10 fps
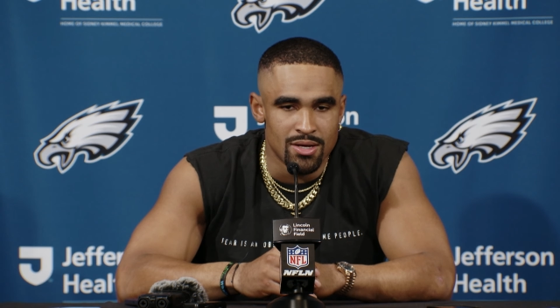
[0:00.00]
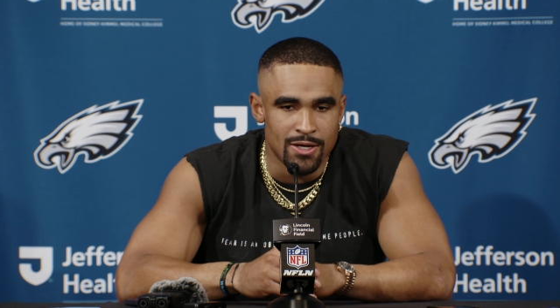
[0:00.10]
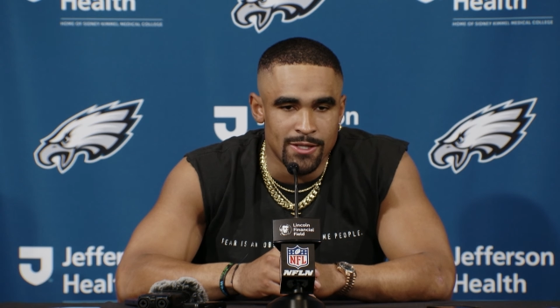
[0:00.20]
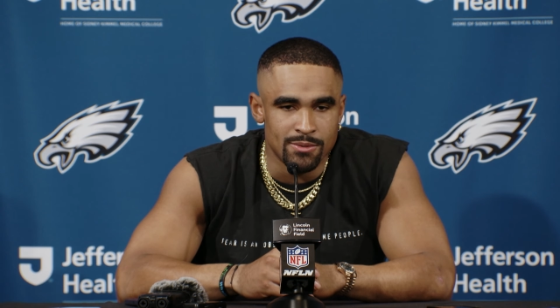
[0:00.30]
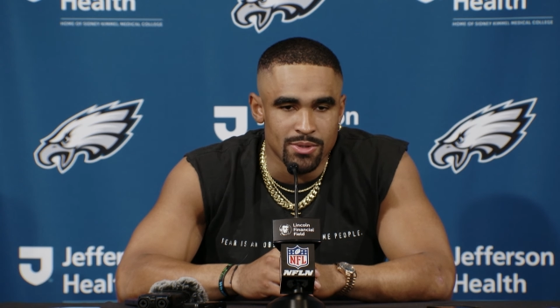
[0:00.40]

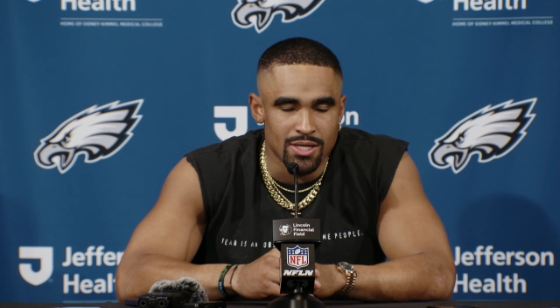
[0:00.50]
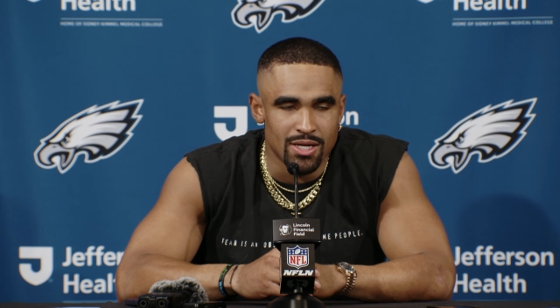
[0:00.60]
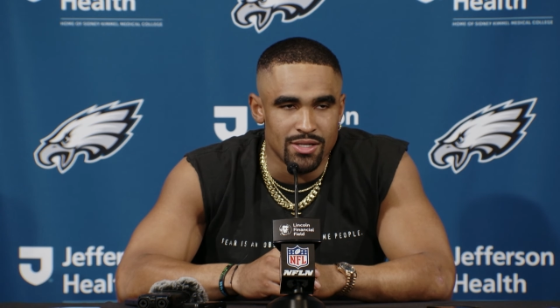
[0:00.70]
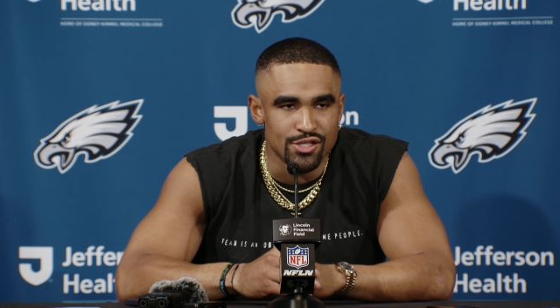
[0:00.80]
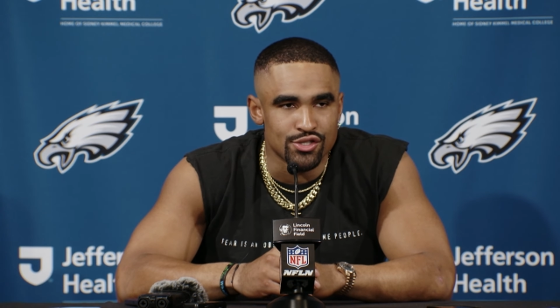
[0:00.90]
um, the guy
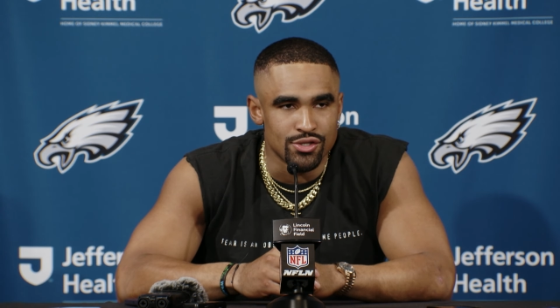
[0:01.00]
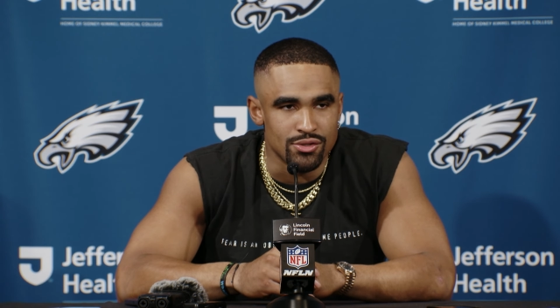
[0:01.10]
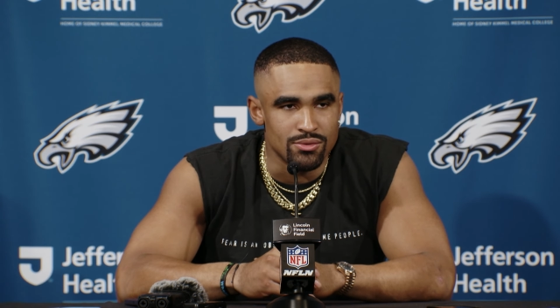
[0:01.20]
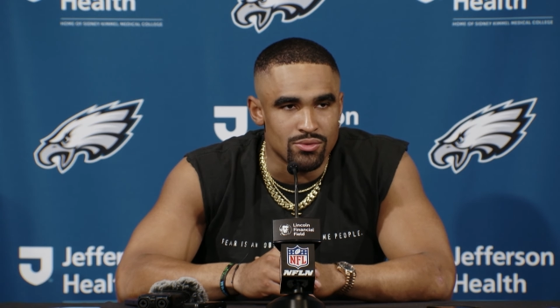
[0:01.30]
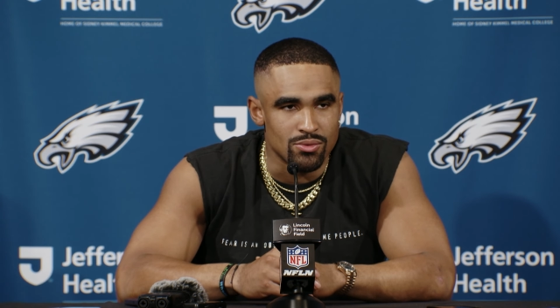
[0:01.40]
next to
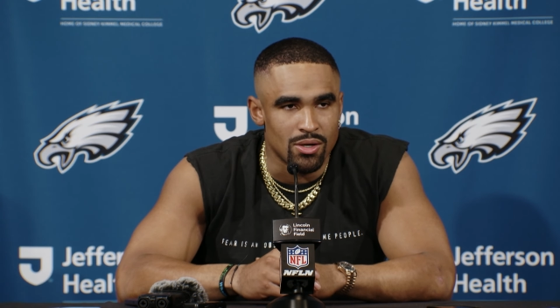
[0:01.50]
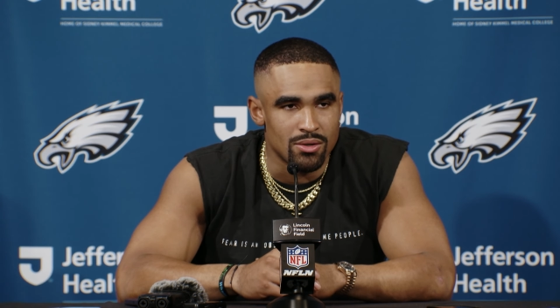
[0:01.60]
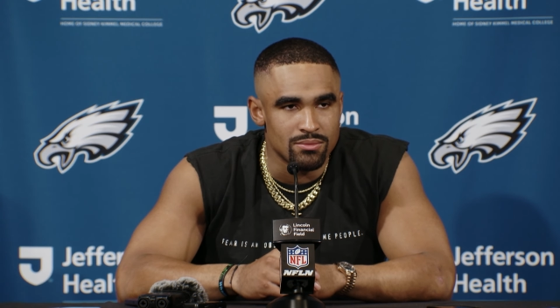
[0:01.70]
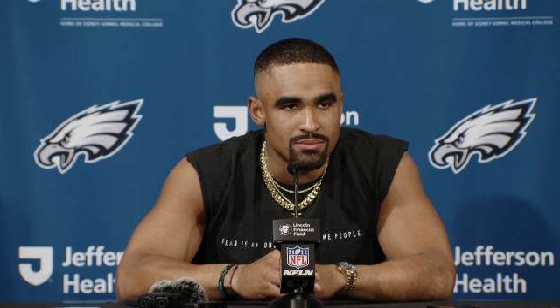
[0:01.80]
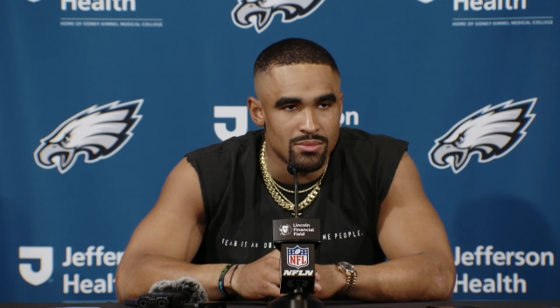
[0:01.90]
you
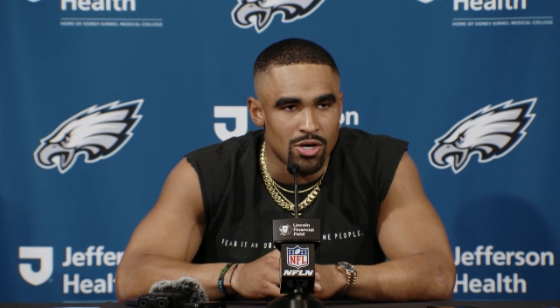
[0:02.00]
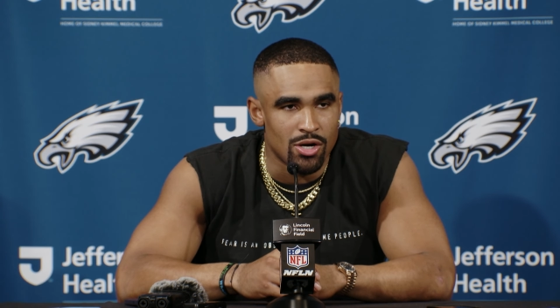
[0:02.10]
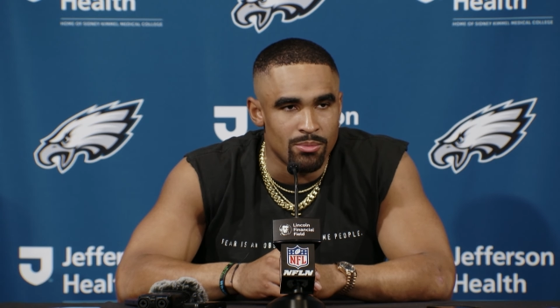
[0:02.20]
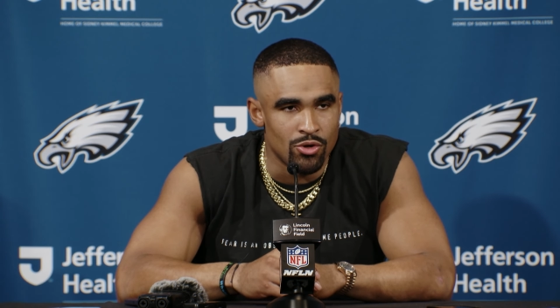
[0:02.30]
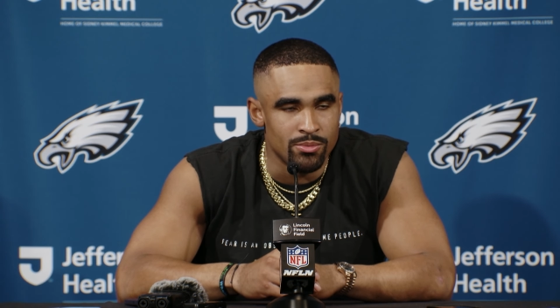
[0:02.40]
throughout all
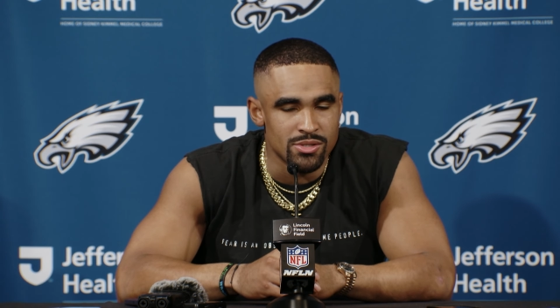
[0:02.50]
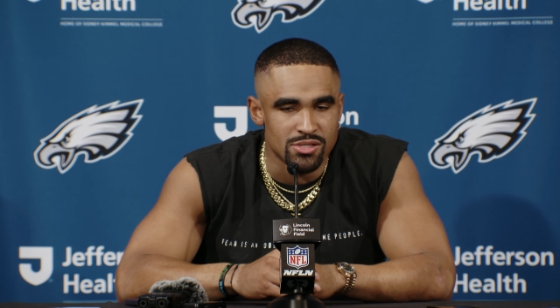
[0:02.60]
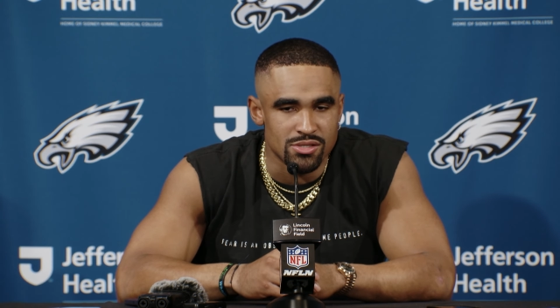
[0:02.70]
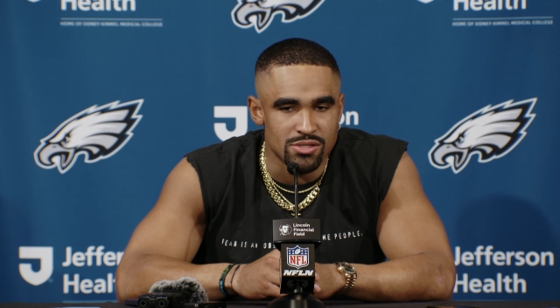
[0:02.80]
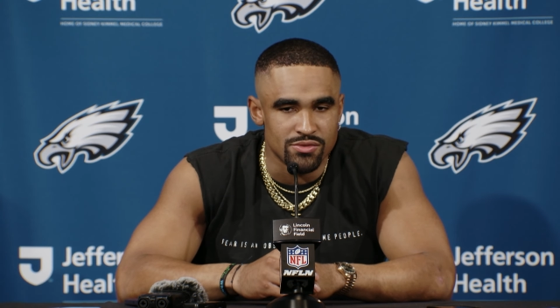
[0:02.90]
moments
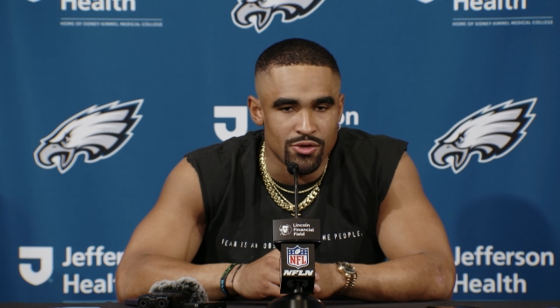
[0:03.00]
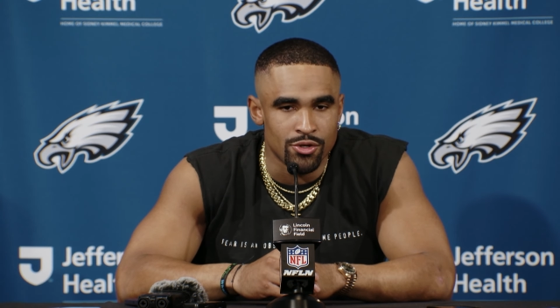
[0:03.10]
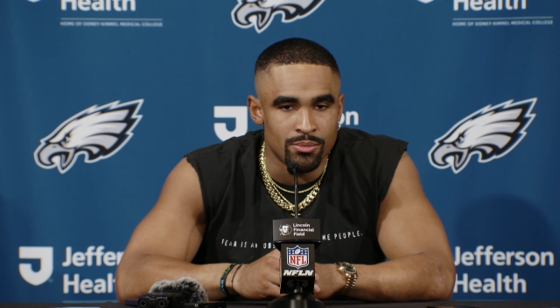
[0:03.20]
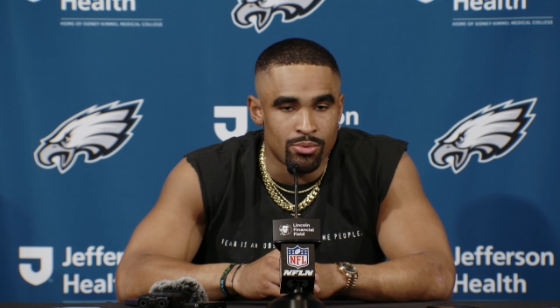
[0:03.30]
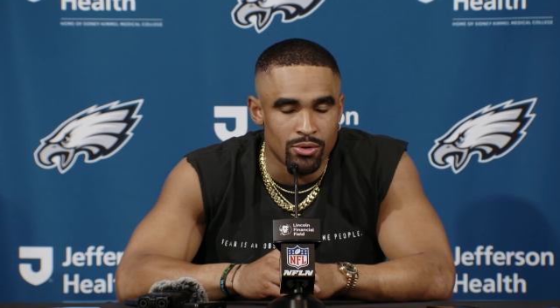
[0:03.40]
is, is
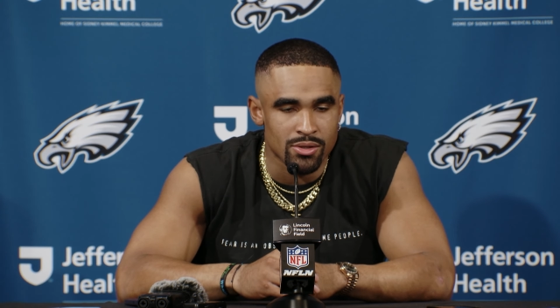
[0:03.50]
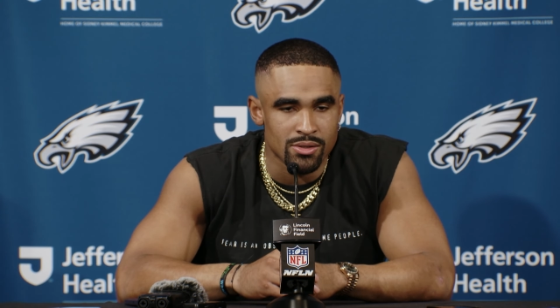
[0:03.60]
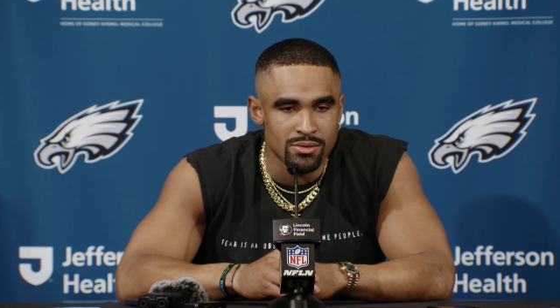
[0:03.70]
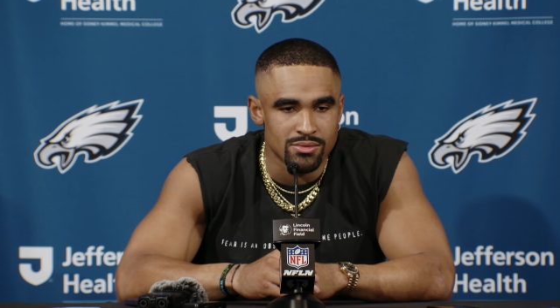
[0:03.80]
very important.